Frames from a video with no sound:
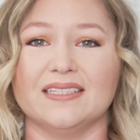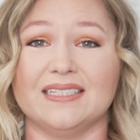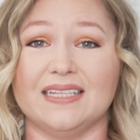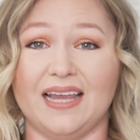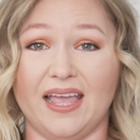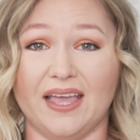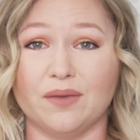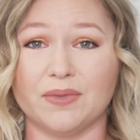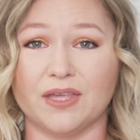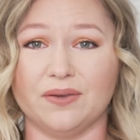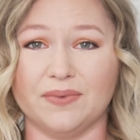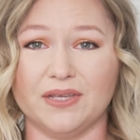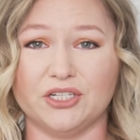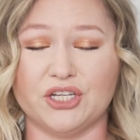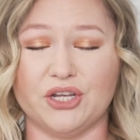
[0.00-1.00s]
Today I'm going to
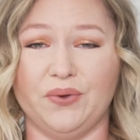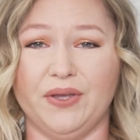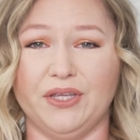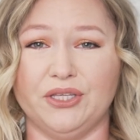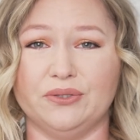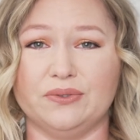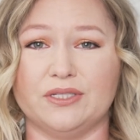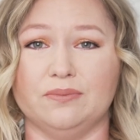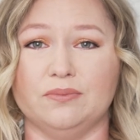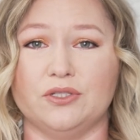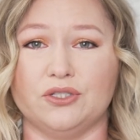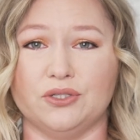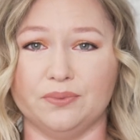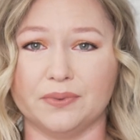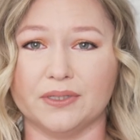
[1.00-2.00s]
be showing you some
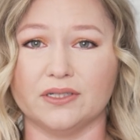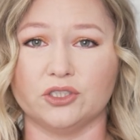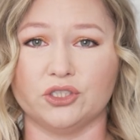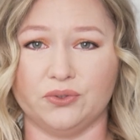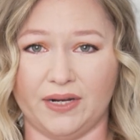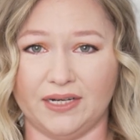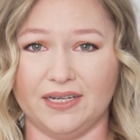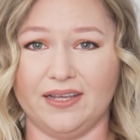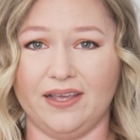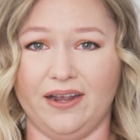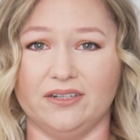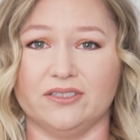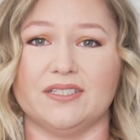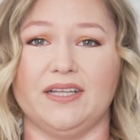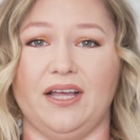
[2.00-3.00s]
super trendy
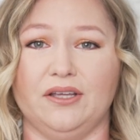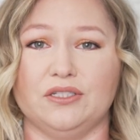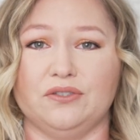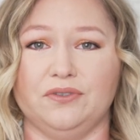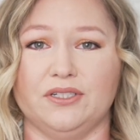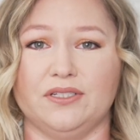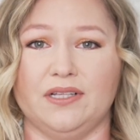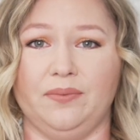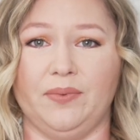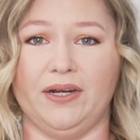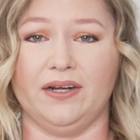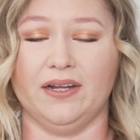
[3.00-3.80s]
hairstyles for summer.